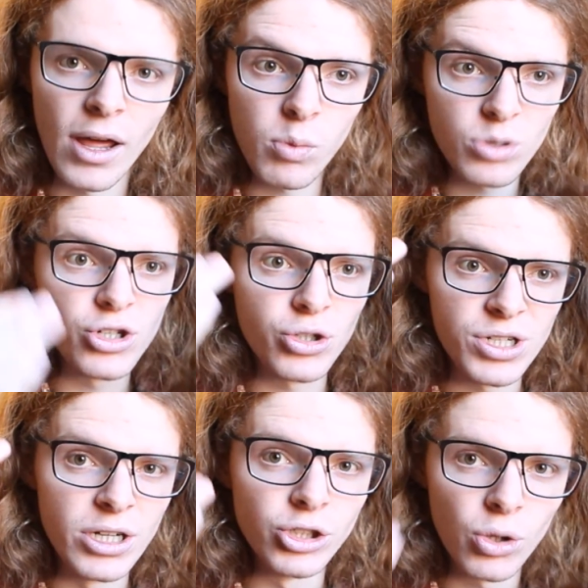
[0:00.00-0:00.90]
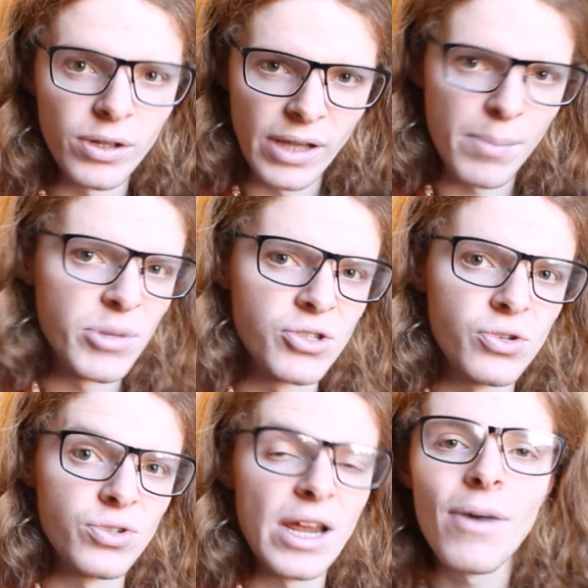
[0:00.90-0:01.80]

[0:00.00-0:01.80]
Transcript: I wasn't just enjoying the episode,